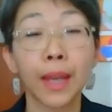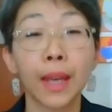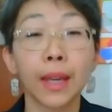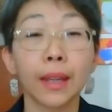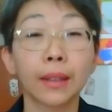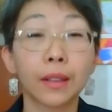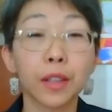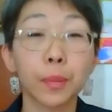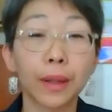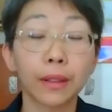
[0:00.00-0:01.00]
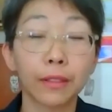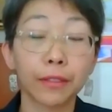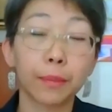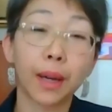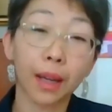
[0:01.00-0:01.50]
In corresponding
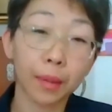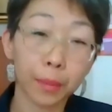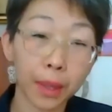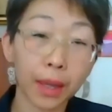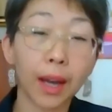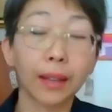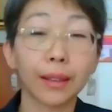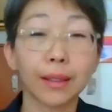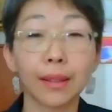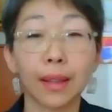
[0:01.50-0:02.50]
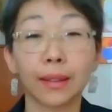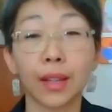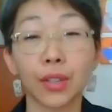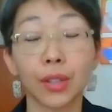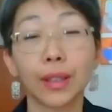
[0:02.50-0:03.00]
with my colleagues at
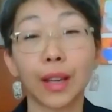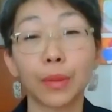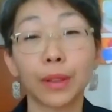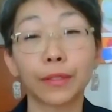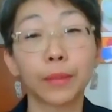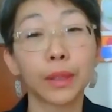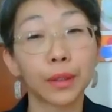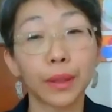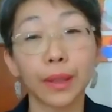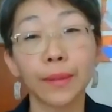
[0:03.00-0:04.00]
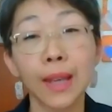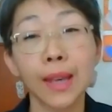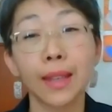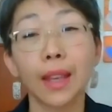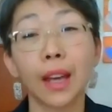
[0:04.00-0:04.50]
National Library of Mongolia,
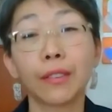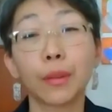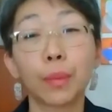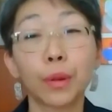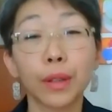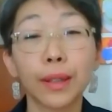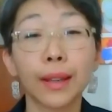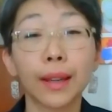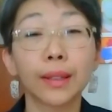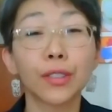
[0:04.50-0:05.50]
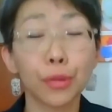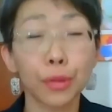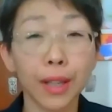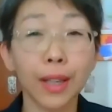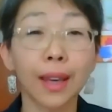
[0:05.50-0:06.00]
they have reported that
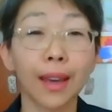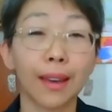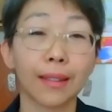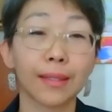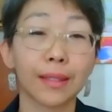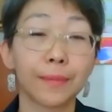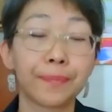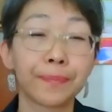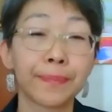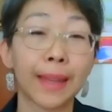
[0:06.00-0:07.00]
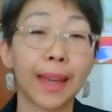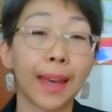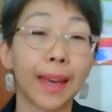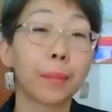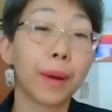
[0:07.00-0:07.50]
training has
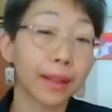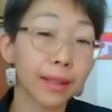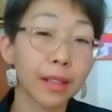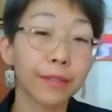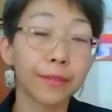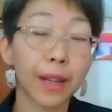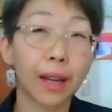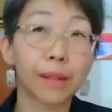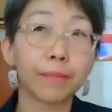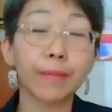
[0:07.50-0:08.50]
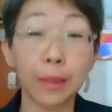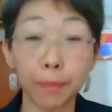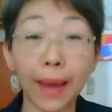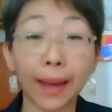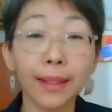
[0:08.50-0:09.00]
had a positive
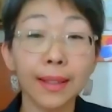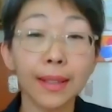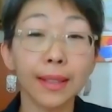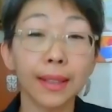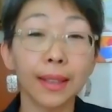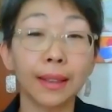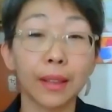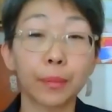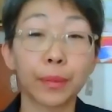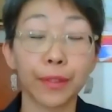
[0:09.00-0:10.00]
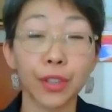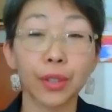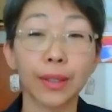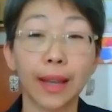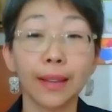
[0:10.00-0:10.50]
impact in their
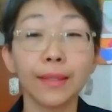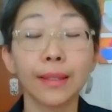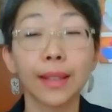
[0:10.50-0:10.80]
professional lives.